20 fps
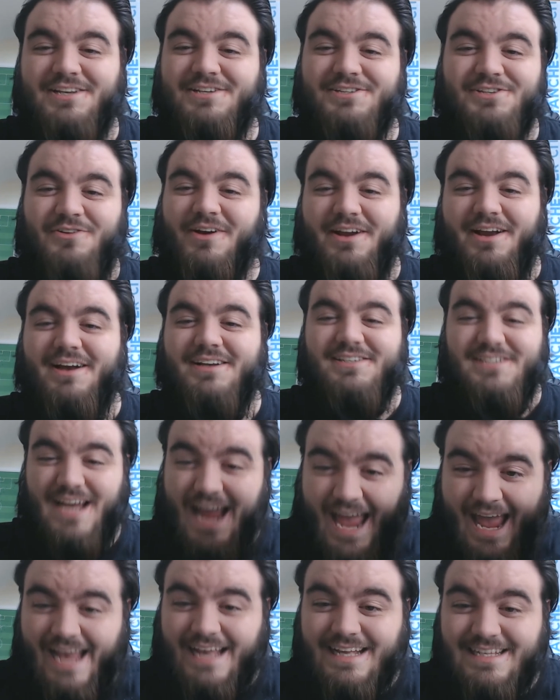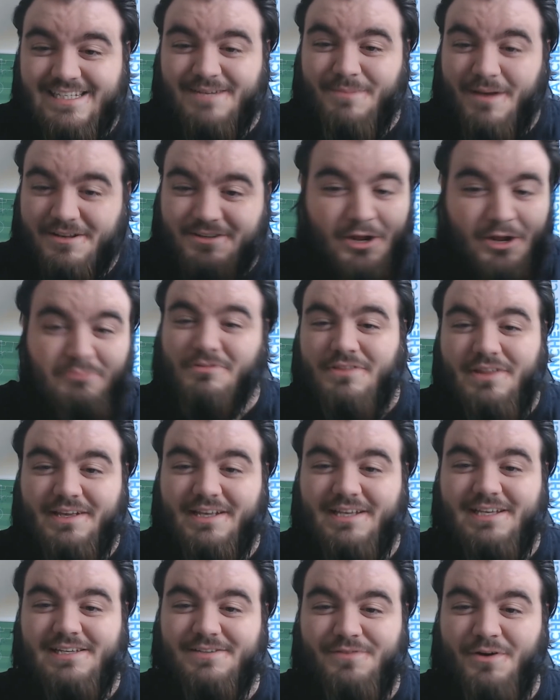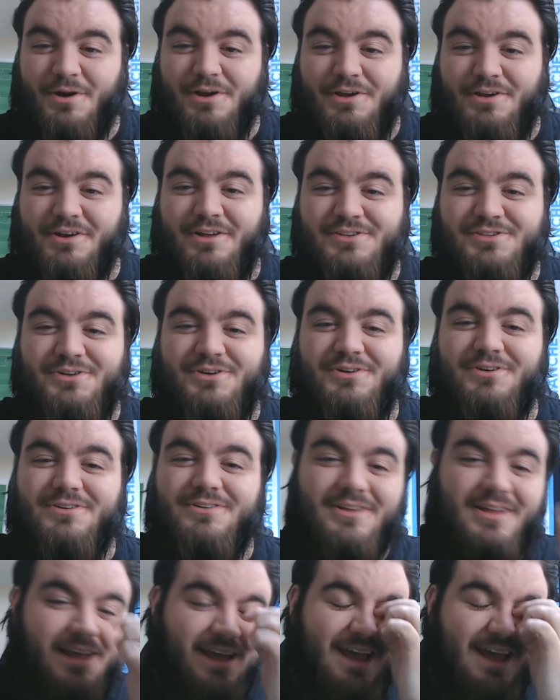Sorry, guys. I hate him. I don't think he's very good at all.